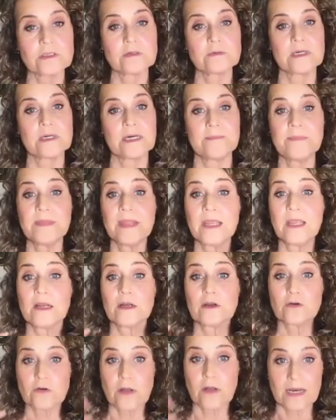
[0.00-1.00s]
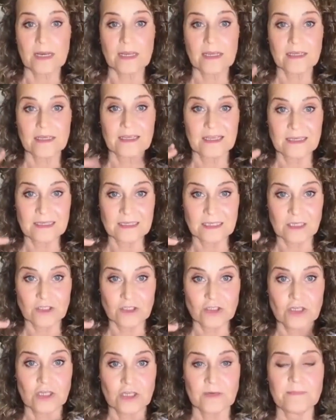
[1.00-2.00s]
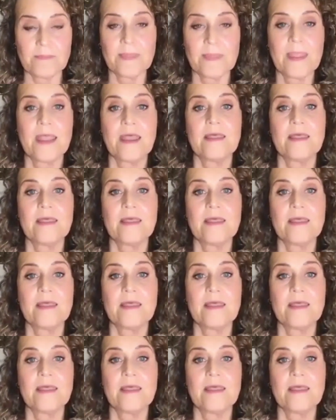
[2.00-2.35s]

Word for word: to a chronic condition